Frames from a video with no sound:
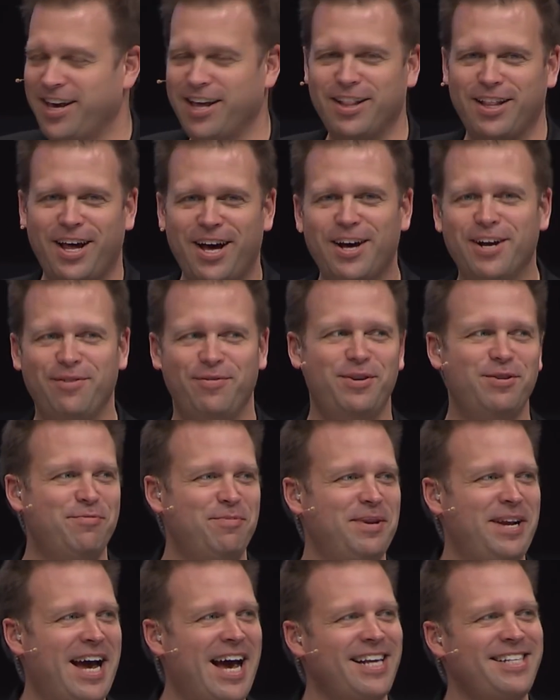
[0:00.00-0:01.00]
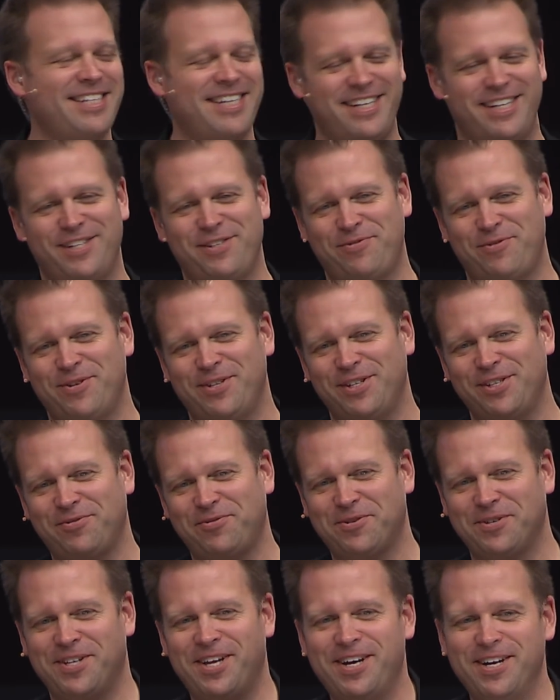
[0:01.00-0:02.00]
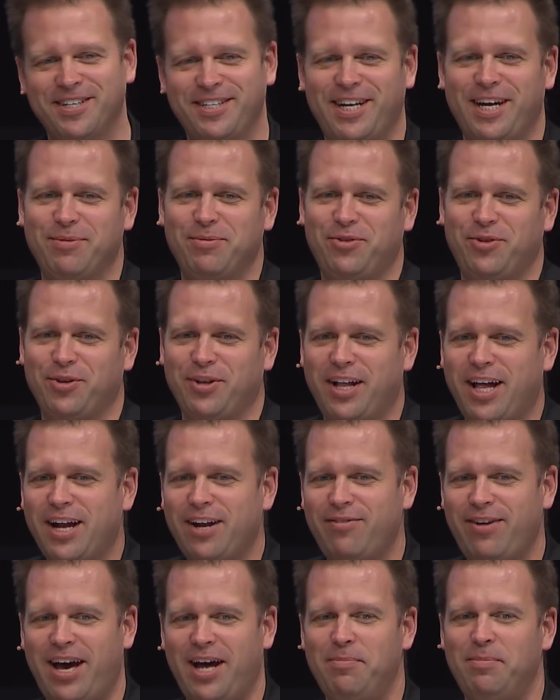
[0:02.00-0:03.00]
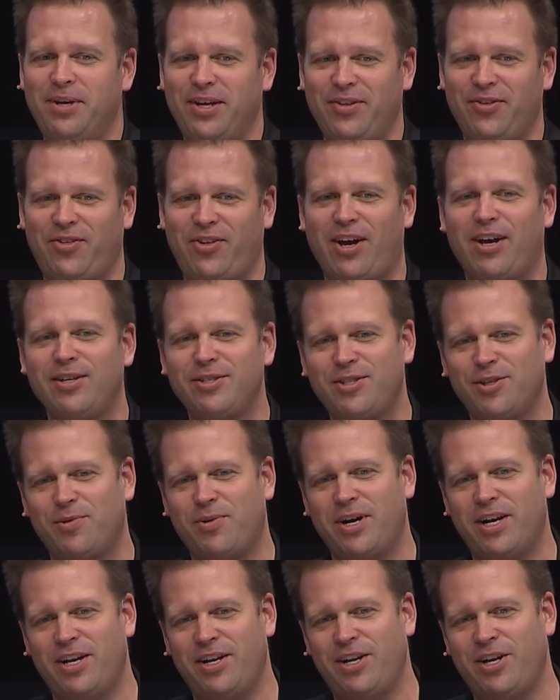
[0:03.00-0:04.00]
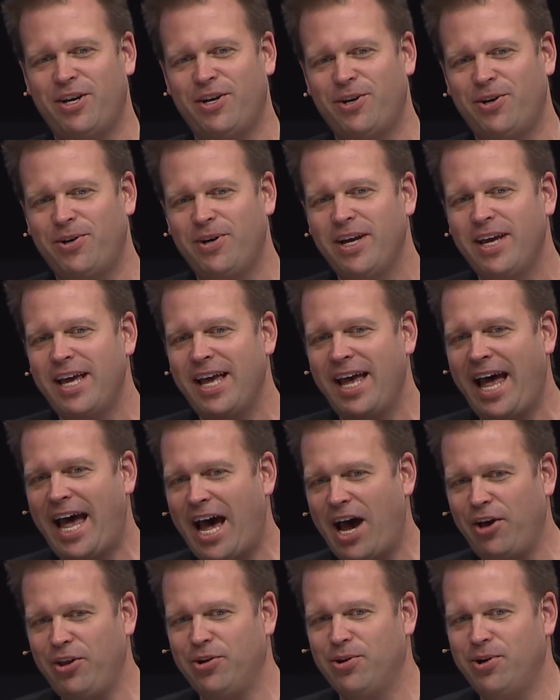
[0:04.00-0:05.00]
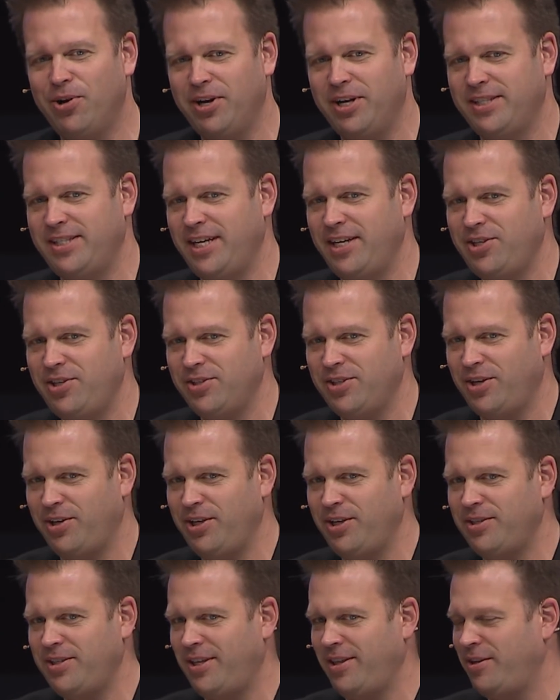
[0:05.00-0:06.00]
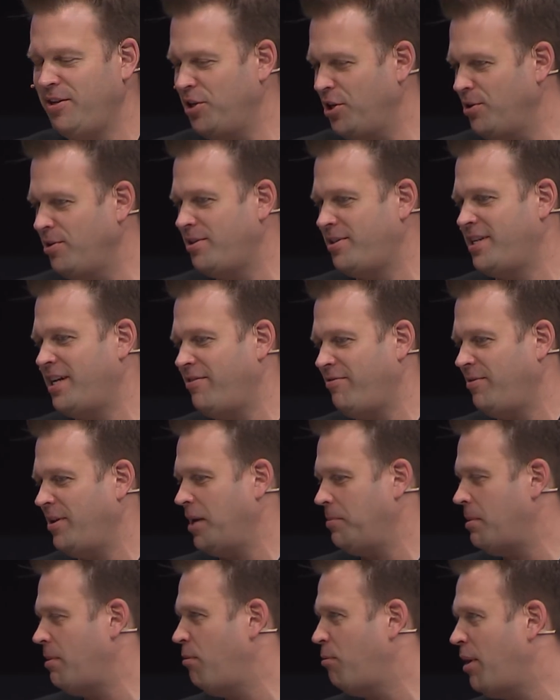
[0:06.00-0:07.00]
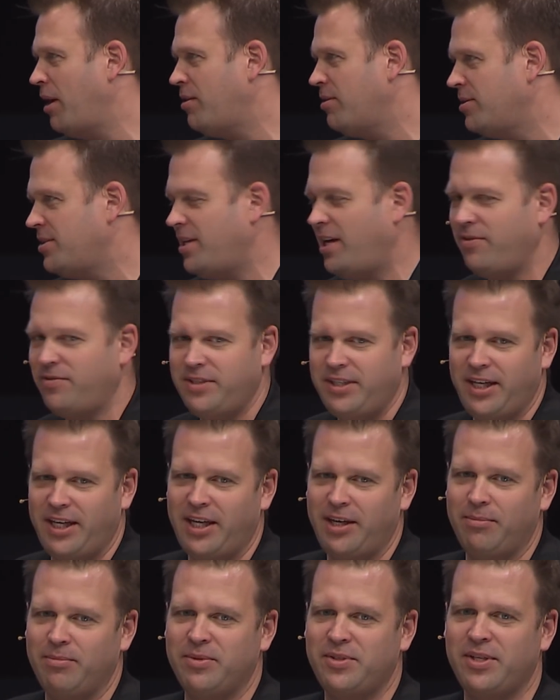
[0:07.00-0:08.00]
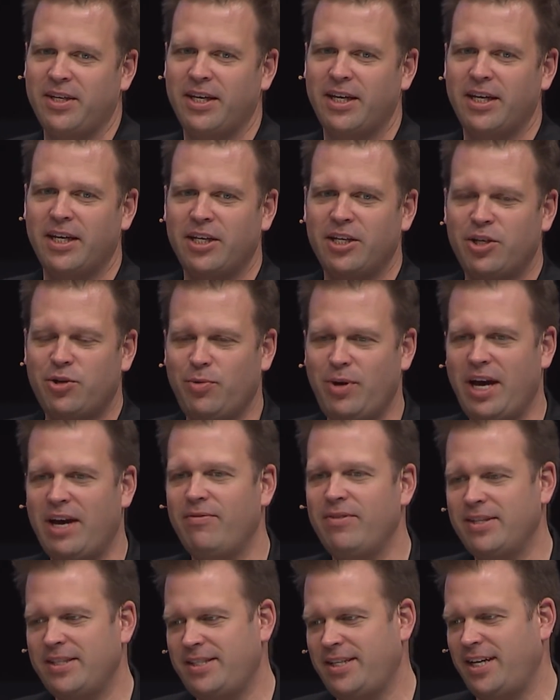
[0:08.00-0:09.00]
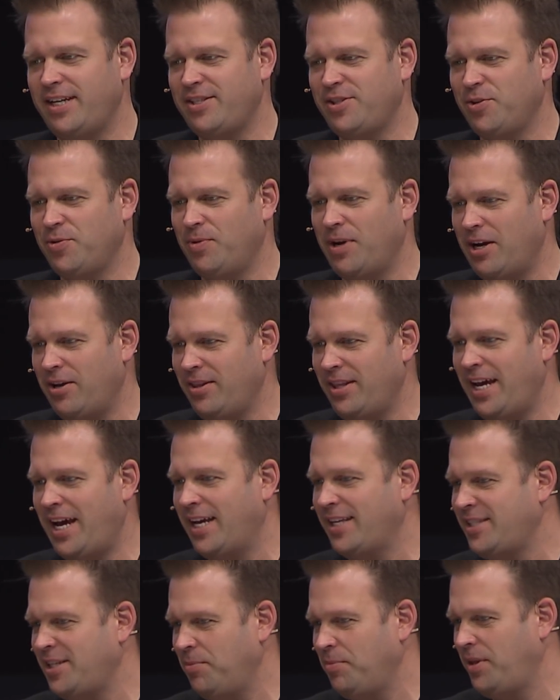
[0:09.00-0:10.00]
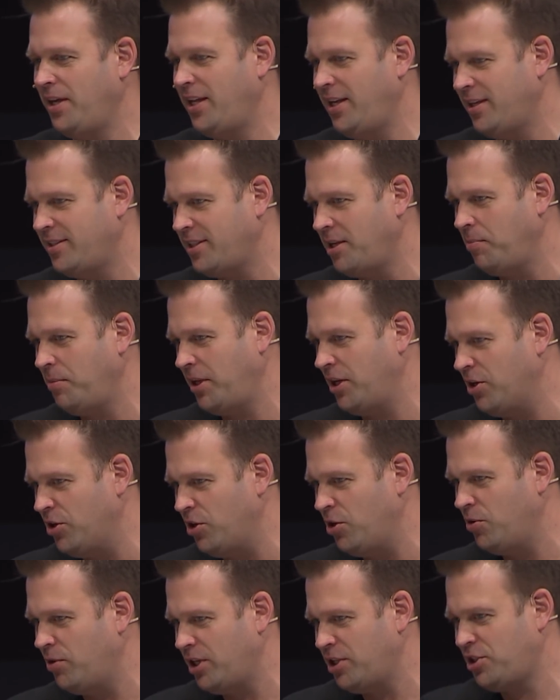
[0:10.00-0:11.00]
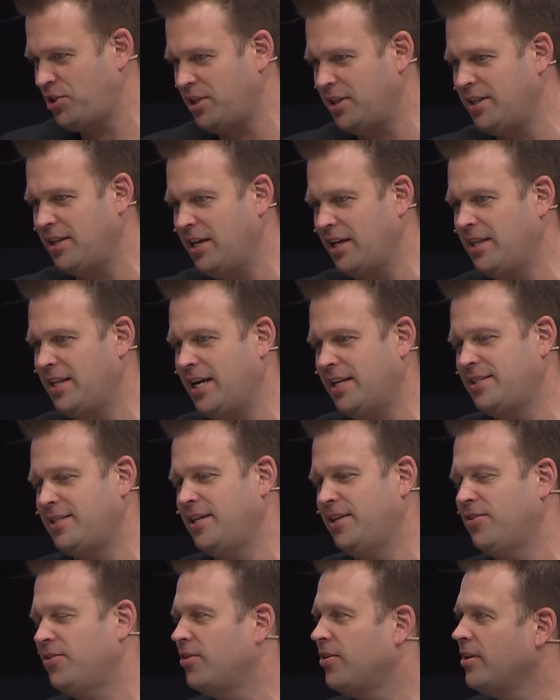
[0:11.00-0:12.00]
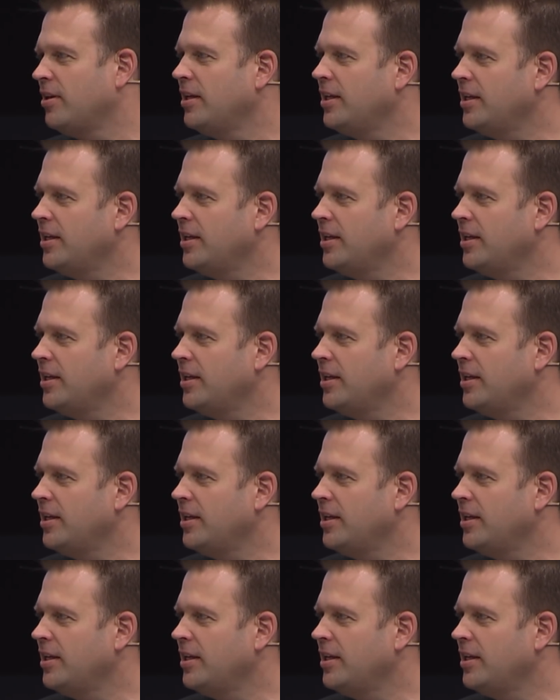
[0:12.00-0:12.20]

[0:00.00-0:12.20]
A lot of you have been asking us for this for a long time. So a lot of admins also want to know how their organizations are using new stuff, like maybe Microsoft Teams. Do we have insights around that, something newish in that sense?